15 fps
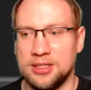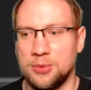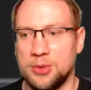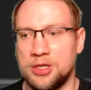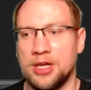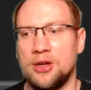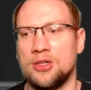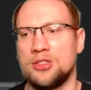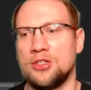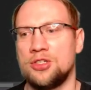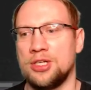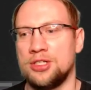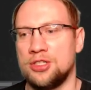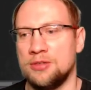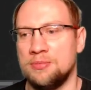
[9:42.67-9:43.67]
We can also
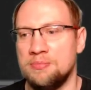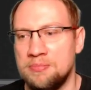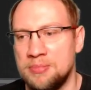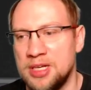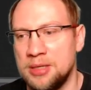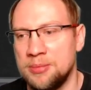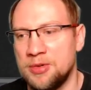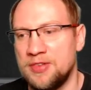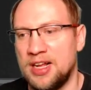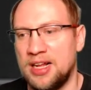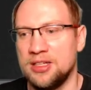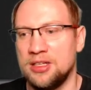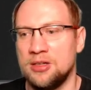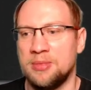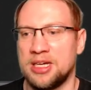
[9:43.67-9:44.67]
change the minimum
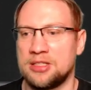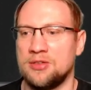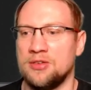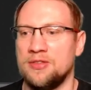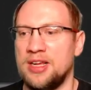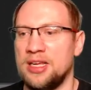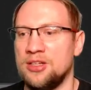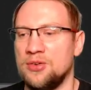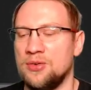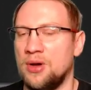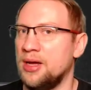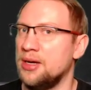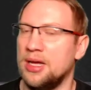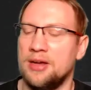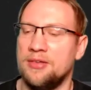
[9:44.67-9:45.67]
value, maximum value,
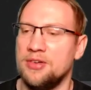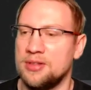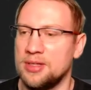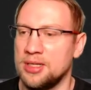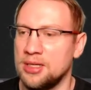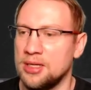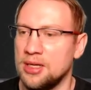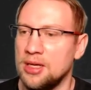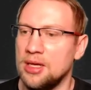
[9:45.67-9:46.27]
and everything.